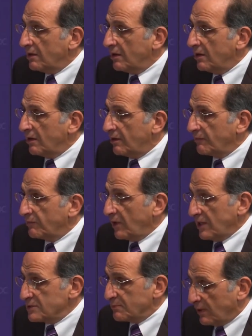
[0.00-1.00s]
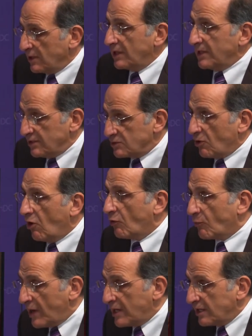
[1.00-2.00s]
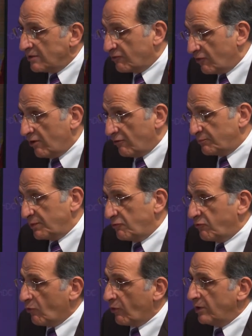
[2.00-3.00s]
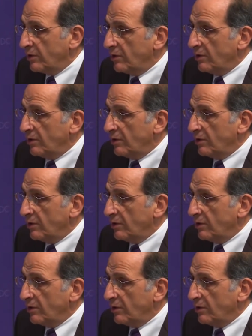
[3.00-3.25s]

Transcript: Um, Hezbollah is already involved before it,